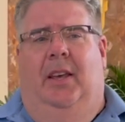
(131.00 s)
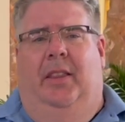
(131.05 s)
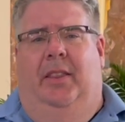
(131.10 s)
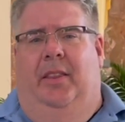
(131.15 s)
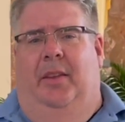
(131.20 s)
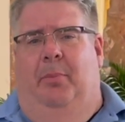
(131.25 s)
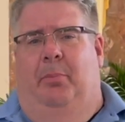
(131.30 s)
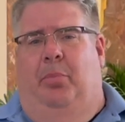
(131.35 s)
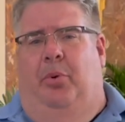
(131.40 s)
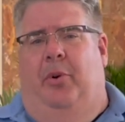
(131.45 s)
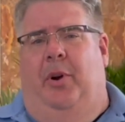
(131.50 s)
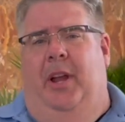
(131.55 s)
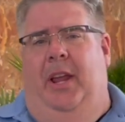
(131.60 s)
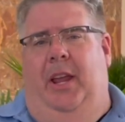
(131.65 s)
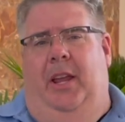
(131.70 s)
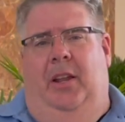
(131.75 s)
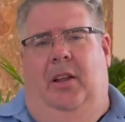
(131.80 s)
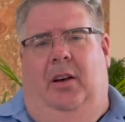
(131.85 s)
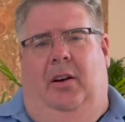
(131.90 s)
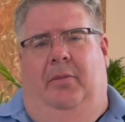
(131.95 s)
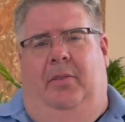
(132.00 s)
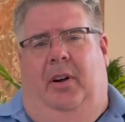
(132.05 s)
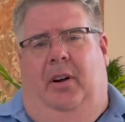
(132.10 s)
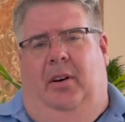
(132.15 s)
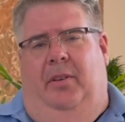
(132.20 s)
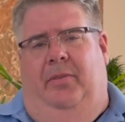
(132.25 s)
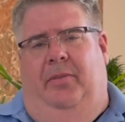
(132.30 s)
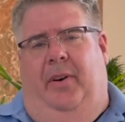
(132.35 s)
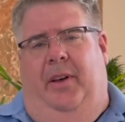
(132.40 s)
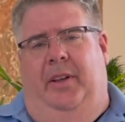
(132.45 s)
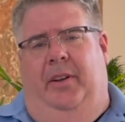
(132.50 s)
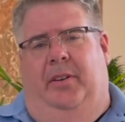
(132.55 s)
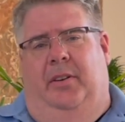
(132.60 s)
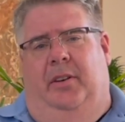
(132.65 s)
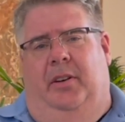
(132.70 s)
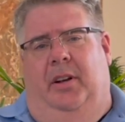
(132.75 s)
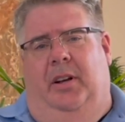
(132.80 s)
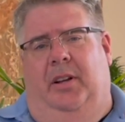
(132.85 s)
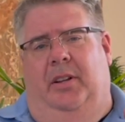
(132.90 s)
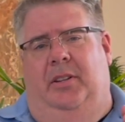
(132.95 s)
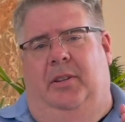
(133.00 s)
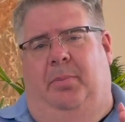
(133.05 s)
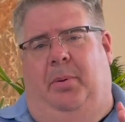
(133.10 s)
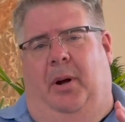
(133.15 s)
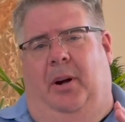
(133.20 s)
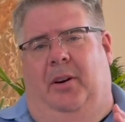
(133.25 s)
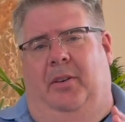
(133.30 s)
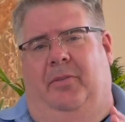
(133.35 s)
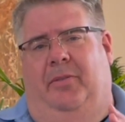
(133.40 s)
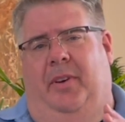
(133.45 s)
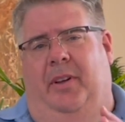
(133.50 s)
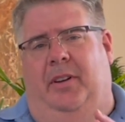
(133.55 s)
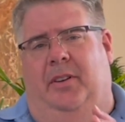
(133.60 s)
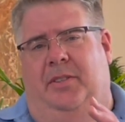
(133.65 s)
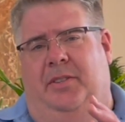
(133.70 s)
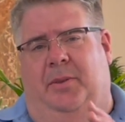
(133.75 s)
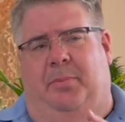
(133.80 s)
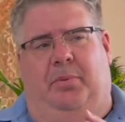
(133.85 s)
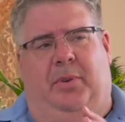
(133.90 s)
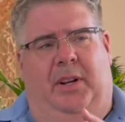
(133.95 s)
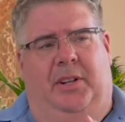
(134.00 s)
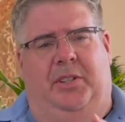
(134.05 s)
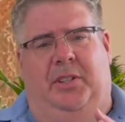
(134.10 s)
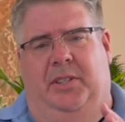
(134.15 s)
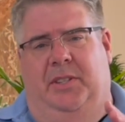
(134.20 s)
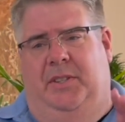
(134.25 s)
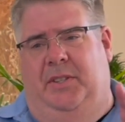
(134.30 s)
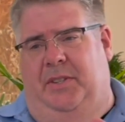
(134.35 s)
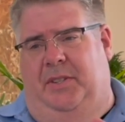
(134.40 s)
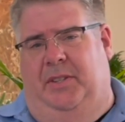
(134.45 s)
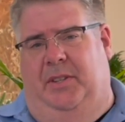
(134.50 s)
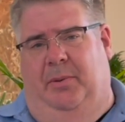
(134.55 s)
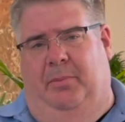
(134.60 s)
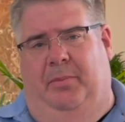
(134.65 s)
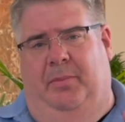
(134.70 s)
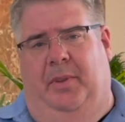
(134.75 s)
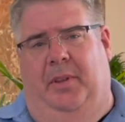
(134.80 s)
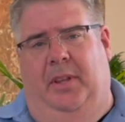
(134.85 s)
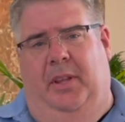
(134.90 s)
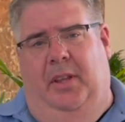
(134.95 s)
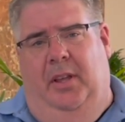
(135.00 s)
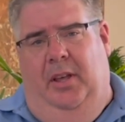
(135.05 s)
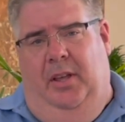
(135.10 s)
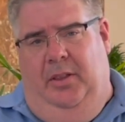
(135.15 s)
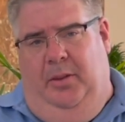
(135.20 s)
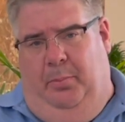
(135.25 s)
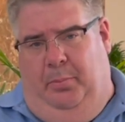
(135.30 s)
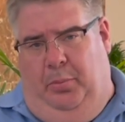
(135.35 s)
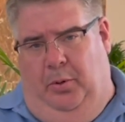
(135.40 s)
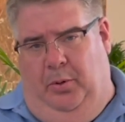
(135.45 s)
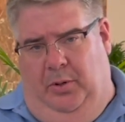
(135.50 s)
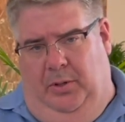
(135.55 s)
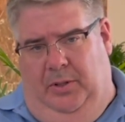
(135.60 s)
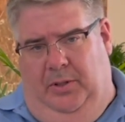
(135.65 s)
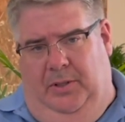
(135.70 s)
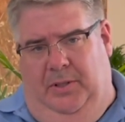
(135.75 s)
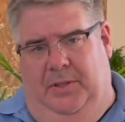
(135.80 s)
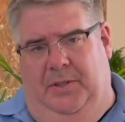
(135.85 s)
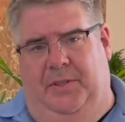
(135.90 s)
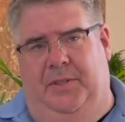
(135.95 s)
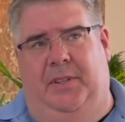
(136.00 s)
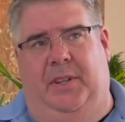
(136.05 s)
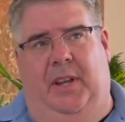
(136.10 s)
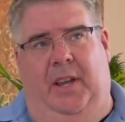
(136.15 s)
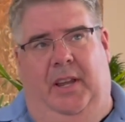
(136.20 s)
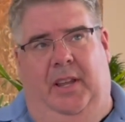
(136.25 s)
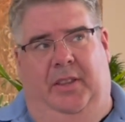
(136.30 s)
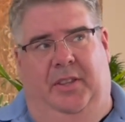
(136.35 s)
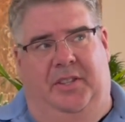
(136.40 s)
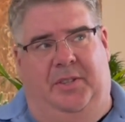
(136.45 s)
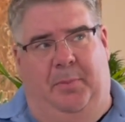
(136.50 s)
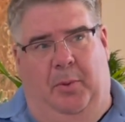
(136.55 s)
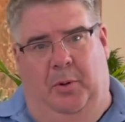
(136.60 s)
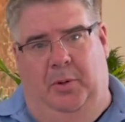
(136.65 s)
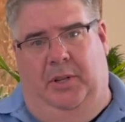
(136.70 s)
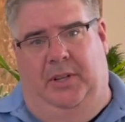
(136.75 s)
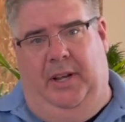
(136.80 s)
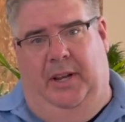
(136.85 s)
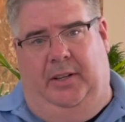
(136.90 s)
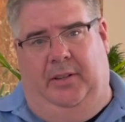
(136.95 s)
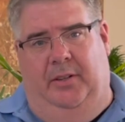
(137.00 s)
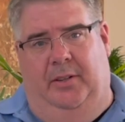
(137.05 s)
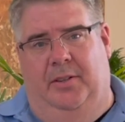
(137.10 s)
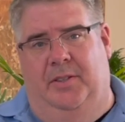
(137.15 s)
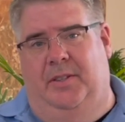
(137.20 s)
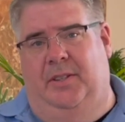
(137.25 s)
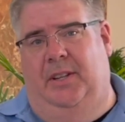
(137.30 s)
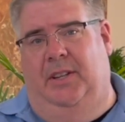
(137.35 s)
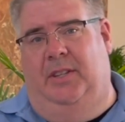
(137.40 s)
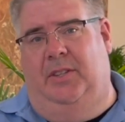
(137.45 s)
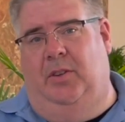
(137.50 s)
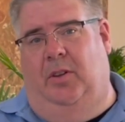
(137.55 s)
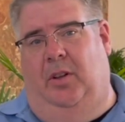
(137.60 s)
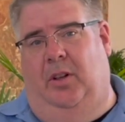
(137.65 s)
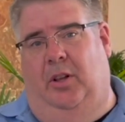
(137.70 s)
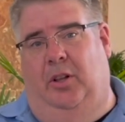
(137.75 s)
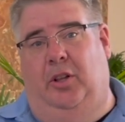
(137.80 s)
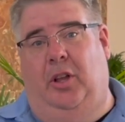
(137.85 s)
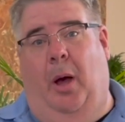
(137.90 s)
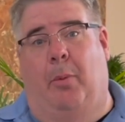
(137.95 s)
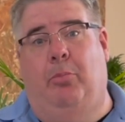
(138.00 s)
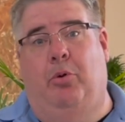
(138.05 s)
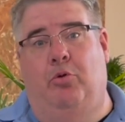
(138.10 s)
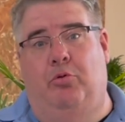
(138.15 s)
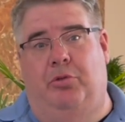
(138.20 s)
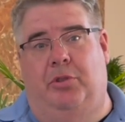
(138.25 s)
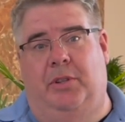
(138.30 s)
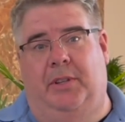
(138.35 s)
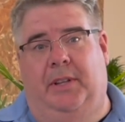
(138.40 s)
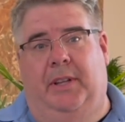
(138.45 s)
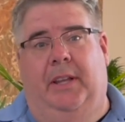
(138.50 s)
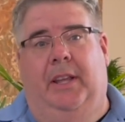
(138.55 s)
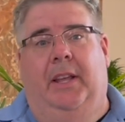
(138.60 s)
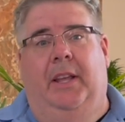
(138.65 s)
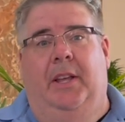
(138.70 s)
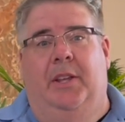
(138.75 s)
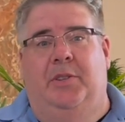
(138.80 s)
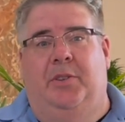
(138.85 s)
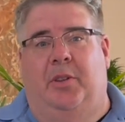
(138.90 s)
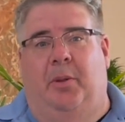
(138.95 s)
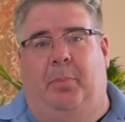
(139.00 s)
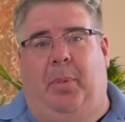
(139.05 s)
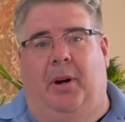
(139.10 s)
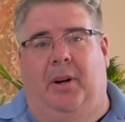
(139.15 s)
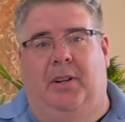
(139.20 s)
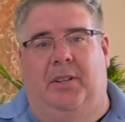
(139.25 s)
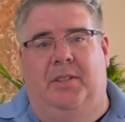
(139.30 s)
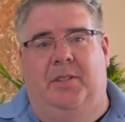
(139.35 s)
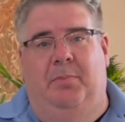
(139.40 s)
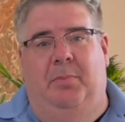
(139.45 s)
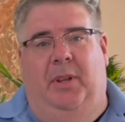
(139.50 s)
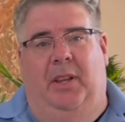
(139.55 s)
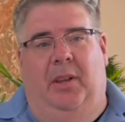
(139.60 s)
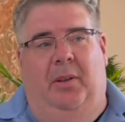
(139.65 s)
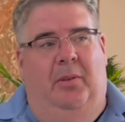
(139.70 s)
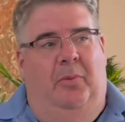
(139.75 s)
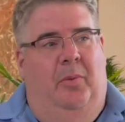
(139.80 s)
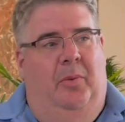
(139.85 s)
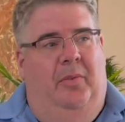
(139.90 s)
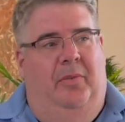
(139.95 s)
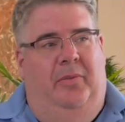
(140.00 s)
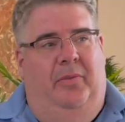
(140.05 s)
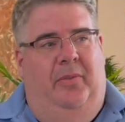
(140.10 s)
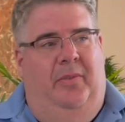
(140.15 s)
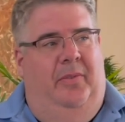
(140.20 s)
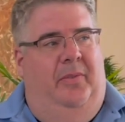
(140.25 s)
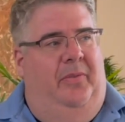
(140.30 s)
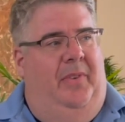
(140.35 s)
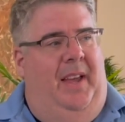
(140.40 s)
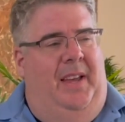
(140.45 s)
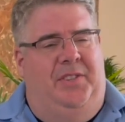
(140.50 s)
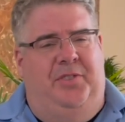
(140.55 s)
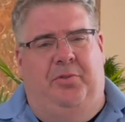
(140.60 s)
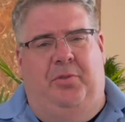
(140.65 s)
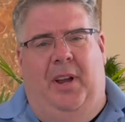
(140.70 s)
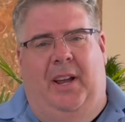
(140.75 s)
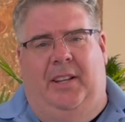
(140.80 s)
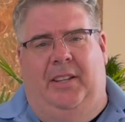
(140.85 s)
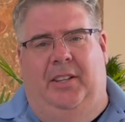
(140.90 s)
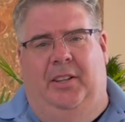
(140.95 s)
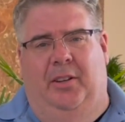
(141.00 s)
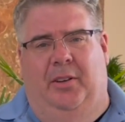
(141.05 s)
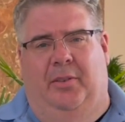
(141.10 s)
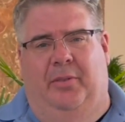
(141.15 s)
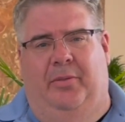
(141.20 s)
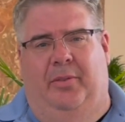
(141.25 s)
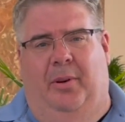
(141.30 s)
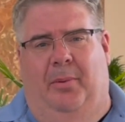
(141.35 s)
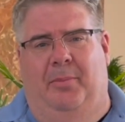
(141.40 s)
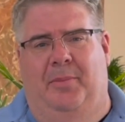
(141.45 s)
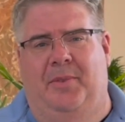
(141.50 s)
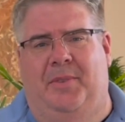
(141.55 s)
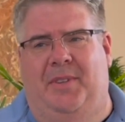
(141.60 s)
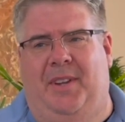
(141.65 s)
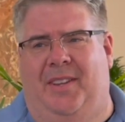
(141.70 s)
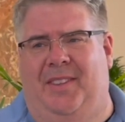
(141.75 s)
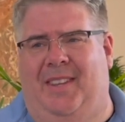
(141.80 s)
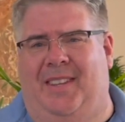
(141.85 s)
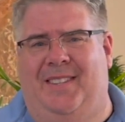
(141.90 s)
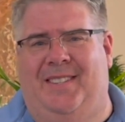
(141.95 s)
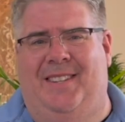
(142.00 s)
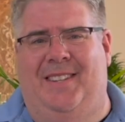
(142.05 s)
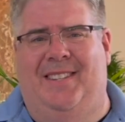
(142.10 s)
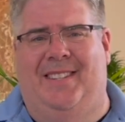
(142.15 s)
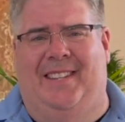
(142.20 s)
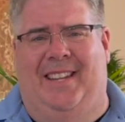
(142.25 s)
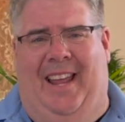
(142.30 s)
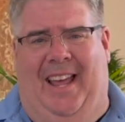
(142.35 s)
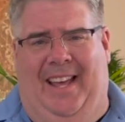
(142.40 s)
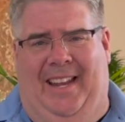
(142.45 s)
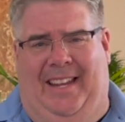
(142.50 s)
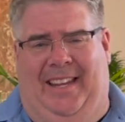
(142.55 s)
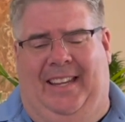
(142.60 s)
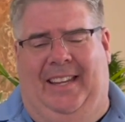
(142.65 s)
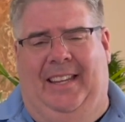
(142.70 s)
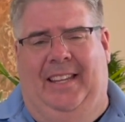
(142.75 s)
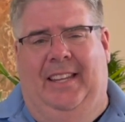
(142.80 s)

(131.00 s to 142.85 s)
The brain of our fire suppression system, the poles and the smoke detectors, it's all kaput. So the parts being fast-tracked here from, I think, Cincinnati,